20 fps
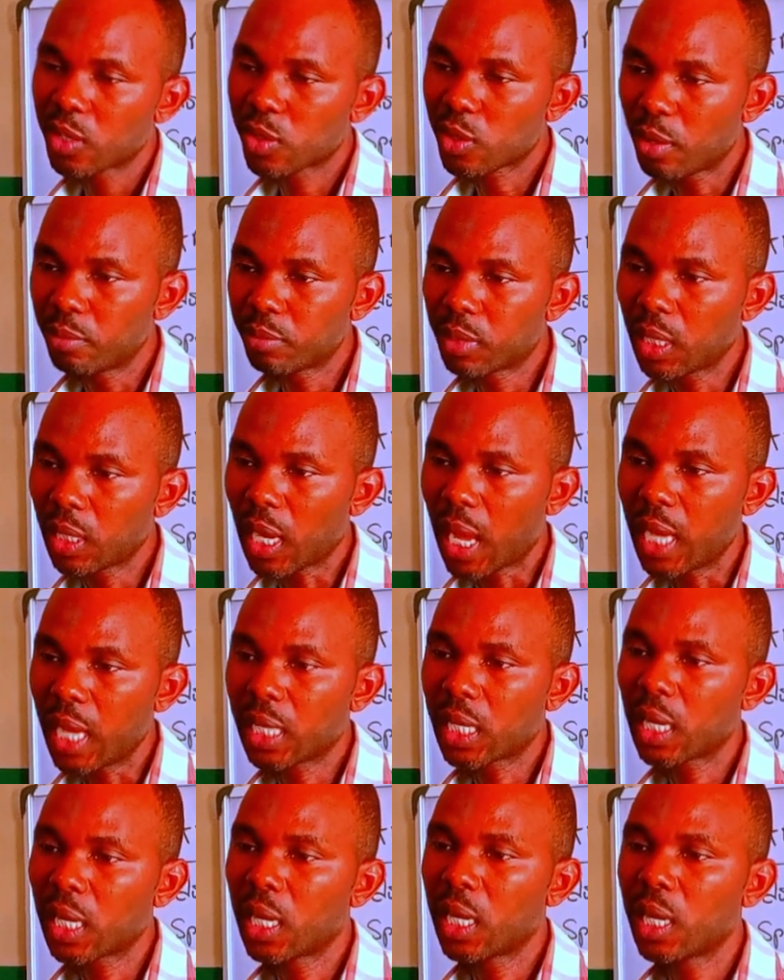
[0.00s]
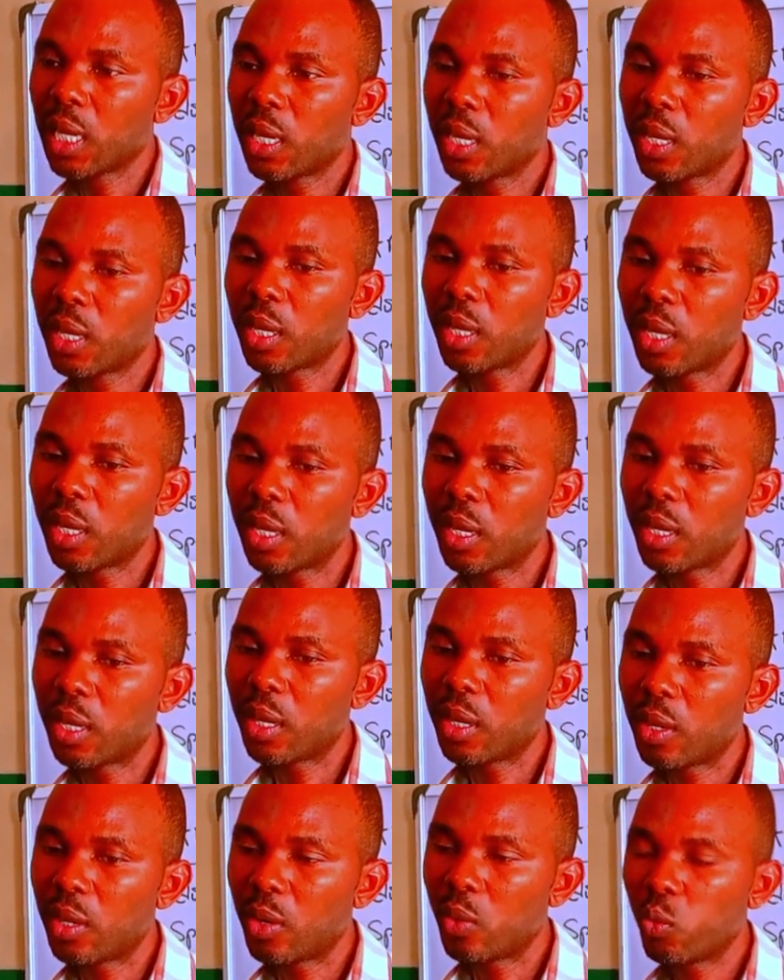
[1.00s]
Something like,
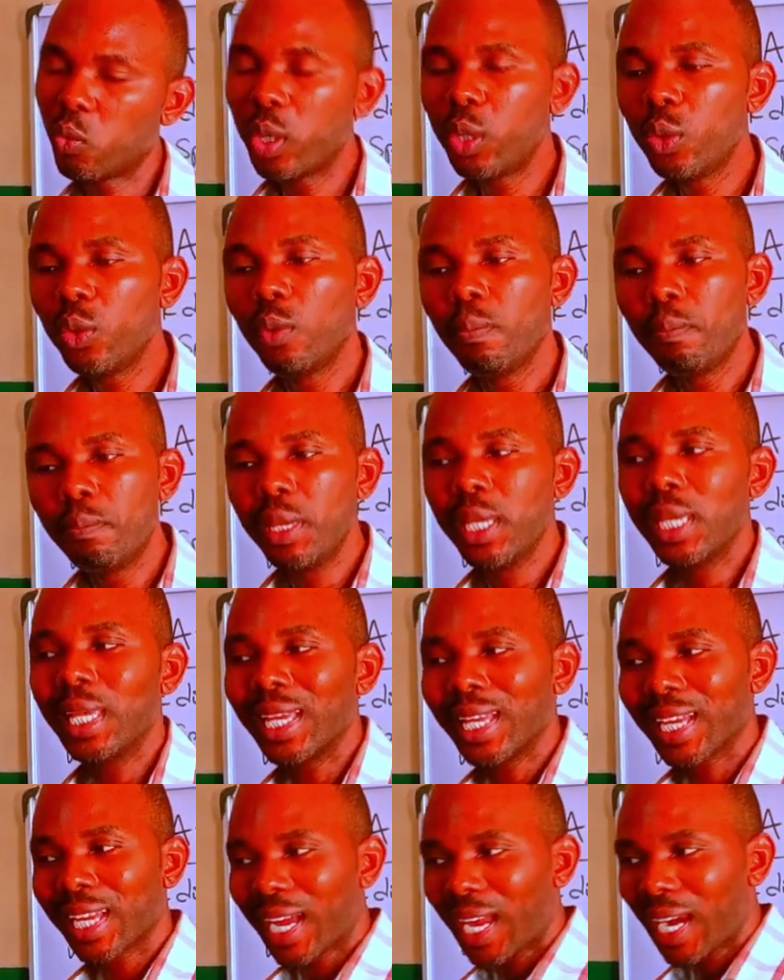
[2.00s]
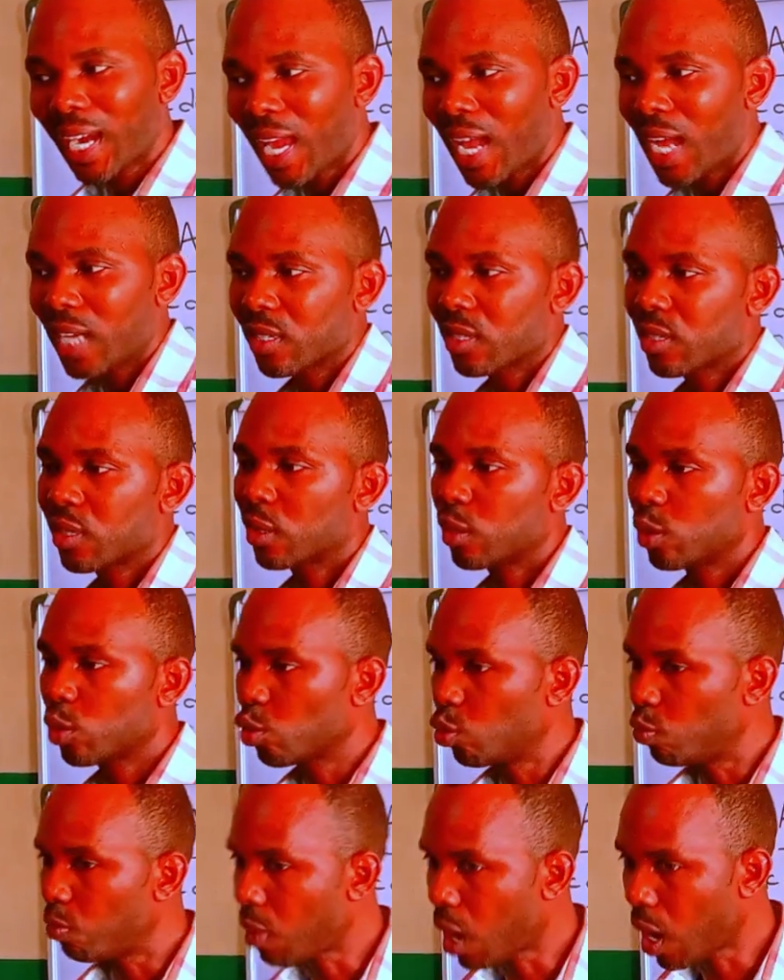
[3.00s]
will you be in class
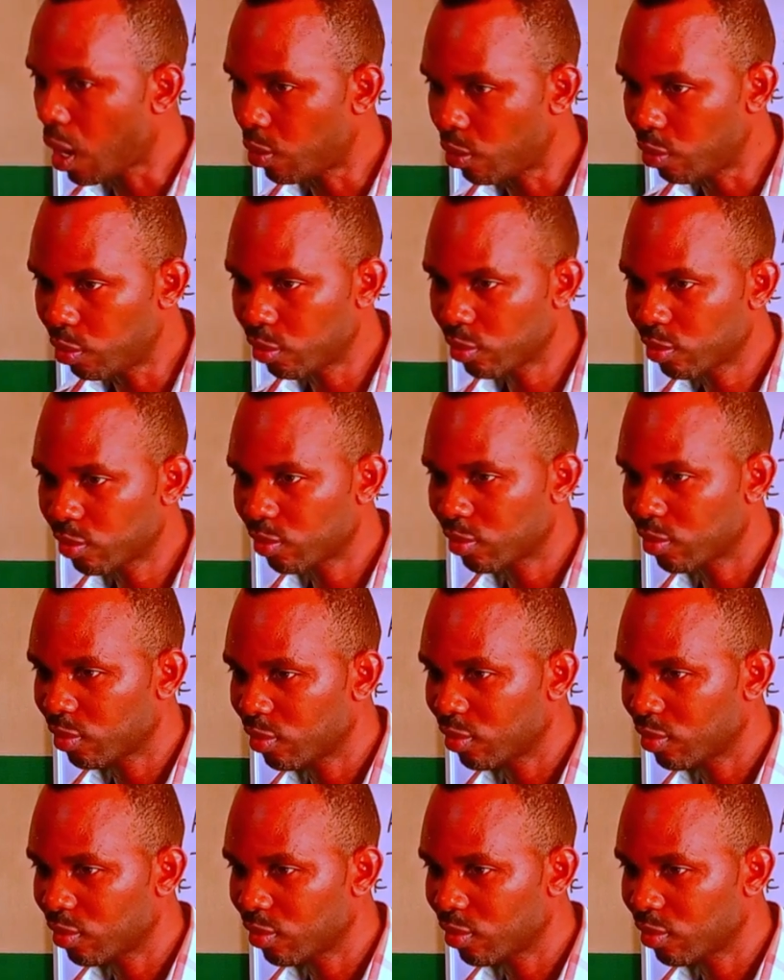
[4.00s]
tomorrow?